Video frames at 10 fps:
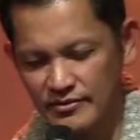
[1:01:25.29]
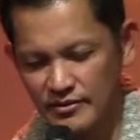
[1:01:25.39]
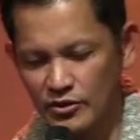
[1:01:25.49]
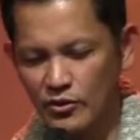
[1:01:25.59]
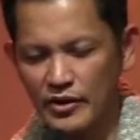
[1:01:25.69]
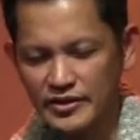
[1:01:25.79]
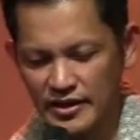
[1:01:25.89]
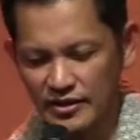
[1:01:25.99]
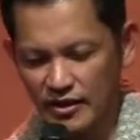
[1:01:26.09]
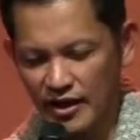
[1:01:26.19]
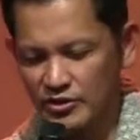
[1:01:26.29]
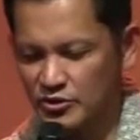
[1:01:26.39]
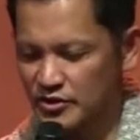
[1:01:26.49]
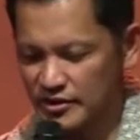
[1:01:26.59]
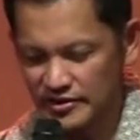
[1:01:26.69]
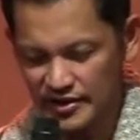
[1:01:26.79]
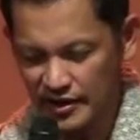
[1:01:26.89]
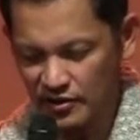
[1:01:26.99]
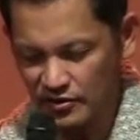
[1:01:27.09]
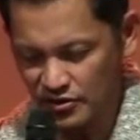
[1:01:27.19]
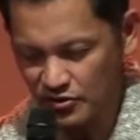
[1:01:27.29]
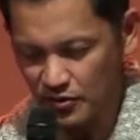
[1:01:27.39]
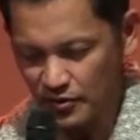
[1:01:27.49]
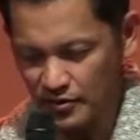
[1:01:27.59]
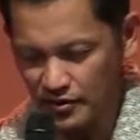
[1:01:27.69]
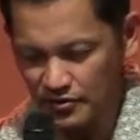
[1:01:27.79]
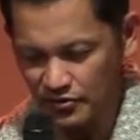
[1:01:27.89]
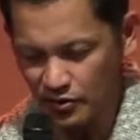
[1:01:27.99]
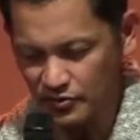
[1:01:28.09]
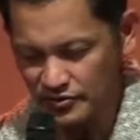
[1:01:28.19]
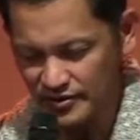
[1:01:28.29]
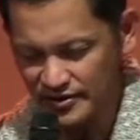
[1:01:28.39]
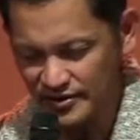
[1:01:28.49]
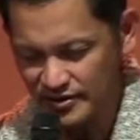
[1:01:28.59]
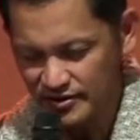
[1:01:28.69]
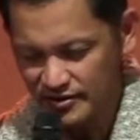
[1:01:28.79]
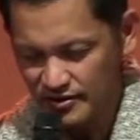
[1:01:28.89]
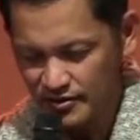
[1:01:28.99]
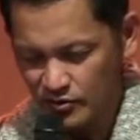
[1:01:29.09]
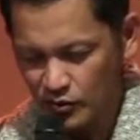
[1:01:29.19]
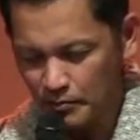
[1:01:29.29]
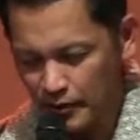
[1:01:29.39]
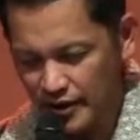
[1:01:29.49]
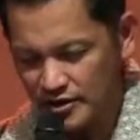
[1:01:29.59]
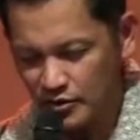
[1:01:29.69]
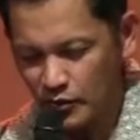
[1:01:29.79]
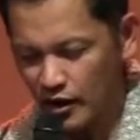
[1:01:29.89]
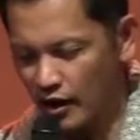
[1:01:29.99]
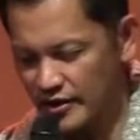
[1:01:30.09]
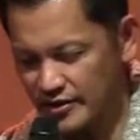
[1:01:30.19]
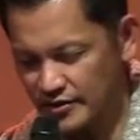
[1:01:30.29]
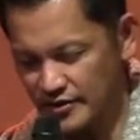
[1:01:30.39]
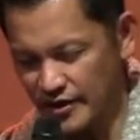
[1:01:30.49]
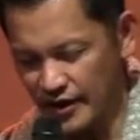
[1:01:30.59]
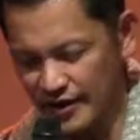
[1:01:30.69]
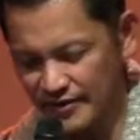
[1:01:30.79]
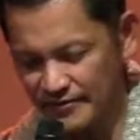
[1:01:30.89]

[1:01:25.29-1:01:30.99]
You are still God. You're still sitting on the throne. On throne. We bless you and we honor you today.